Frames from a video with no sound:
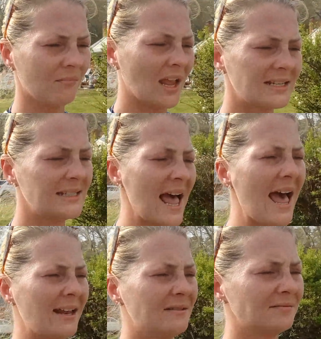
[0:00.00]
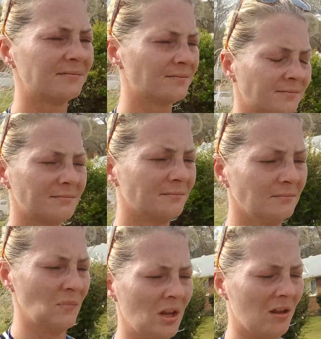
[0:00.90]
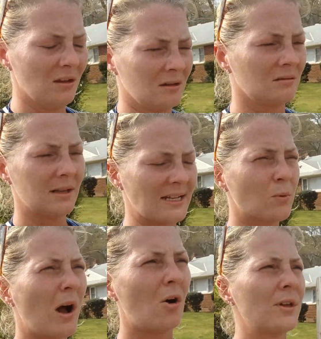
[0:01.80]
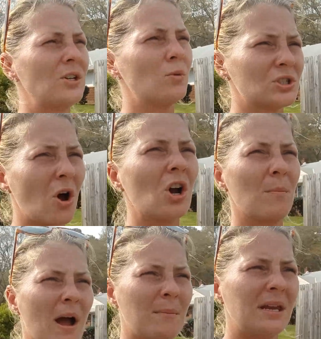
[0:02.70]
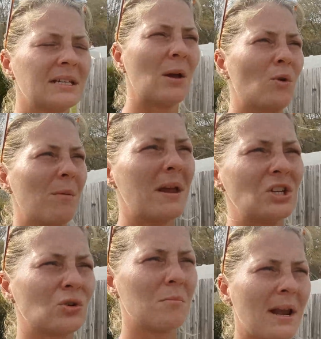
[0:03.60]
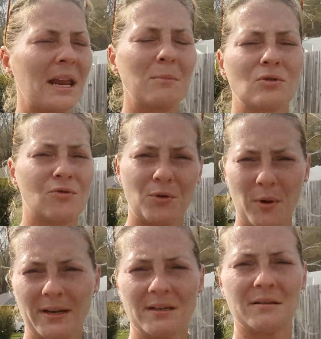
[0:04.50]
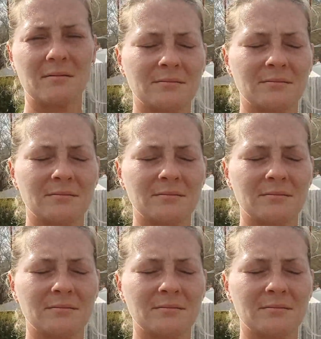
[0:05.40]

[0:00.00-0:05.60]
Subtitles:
It's sad. That's why all they do is talk about me, because they want to make sure my name is ruined.